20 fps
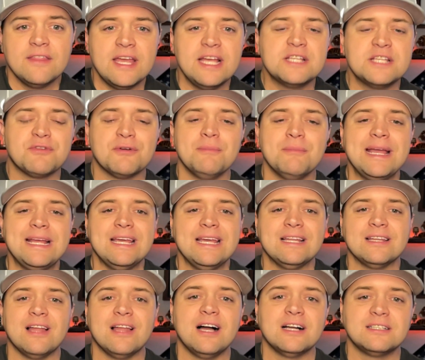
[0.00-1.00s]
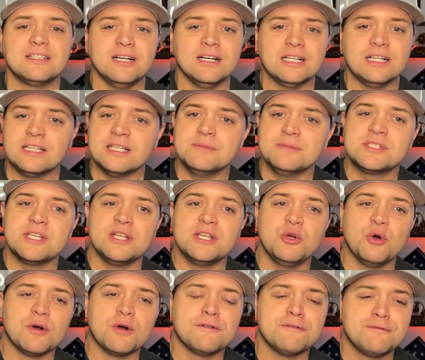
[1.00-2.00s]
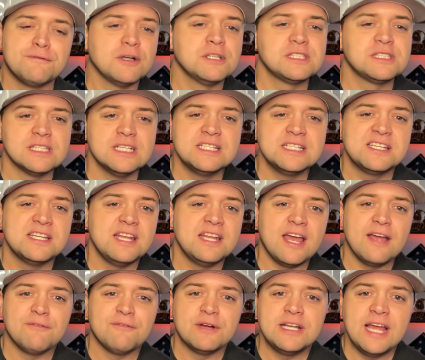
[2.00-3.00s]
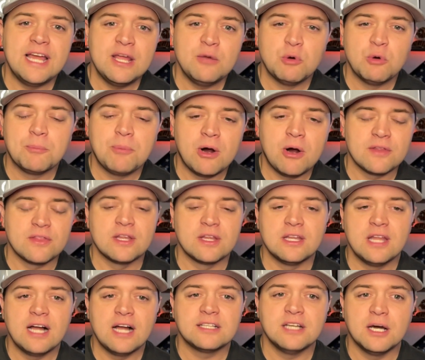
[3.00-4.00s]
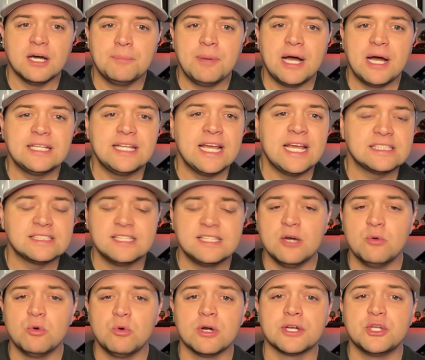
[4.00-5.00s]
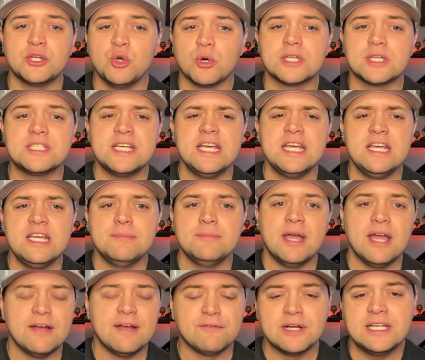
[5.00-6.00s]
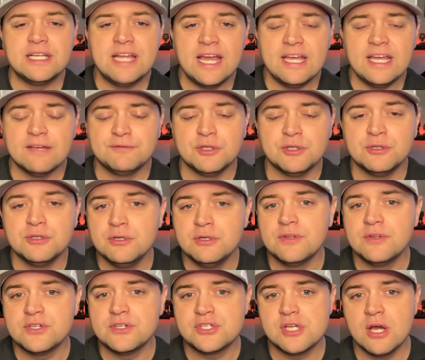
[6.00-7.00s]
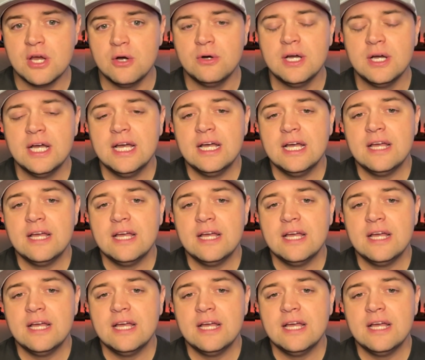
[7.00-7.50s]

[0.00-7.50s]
Thanks for making Locked On Clemson your first listen every day. We're part of the Locked On Podcast Network, your team every day. If you're new to the show,